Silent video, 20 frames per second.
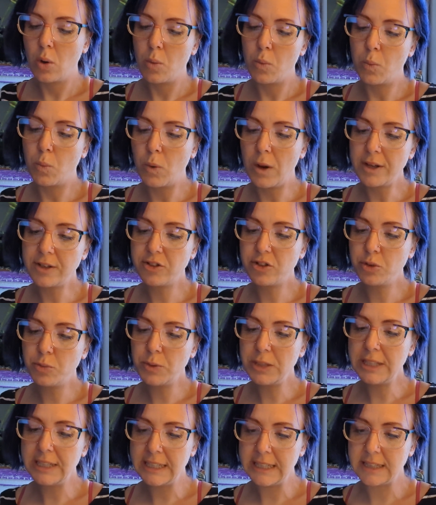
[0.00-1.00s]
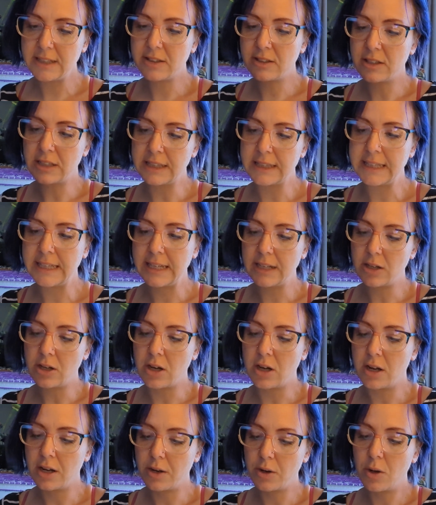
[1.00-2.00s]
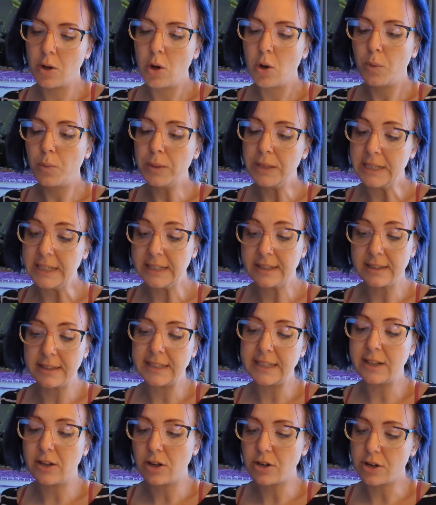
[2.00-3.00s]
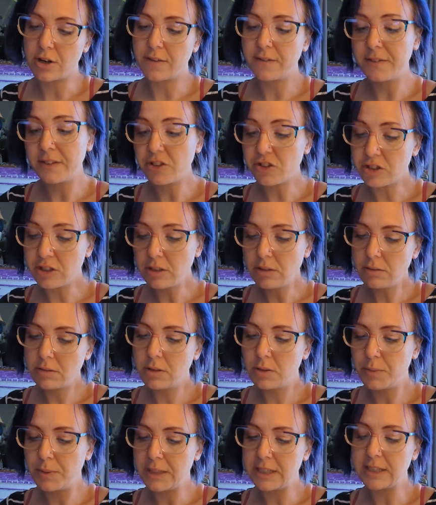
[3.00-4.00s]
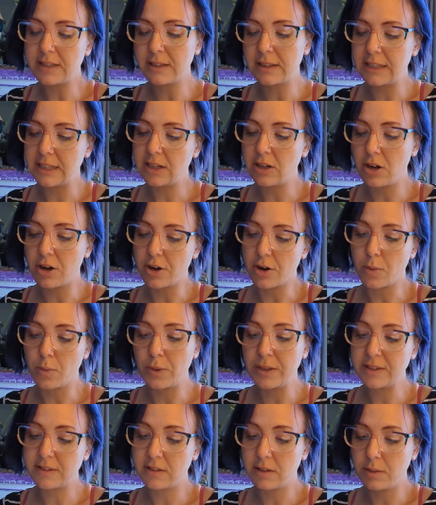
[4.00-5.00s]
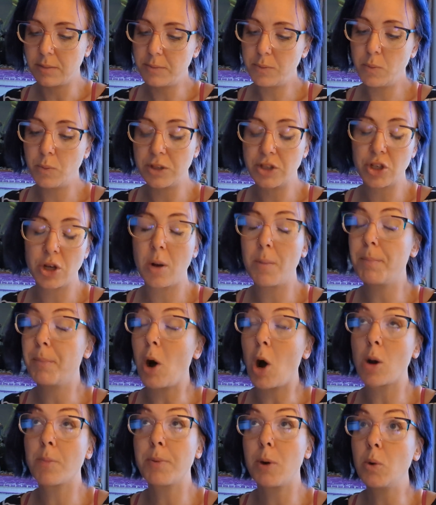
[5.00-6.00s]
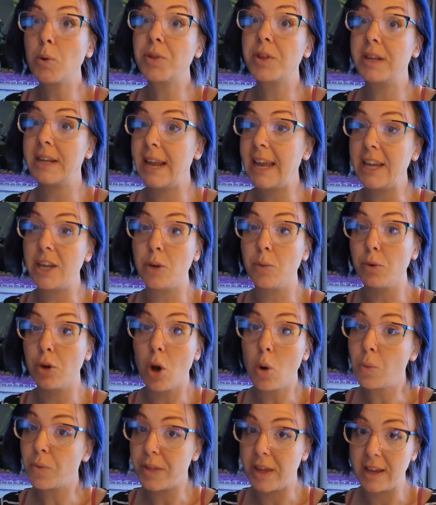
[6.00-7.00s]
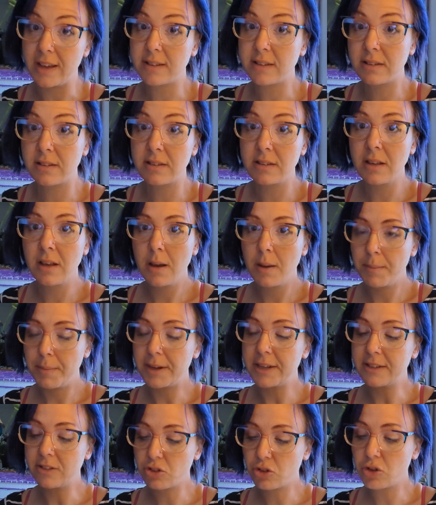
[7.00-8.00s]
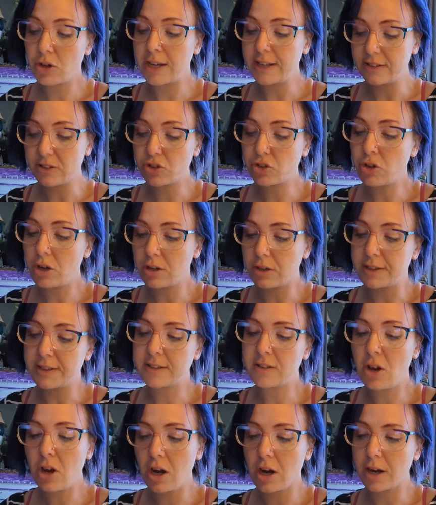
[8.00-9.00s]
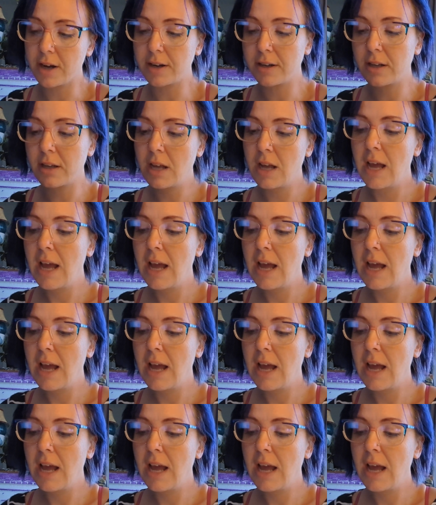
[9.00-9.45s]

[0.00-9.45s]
what do we need to lean on? We need to lean on our vision. We need to lean on our wisdom, which are both innate. You know this, but it's a struggle. It's hard.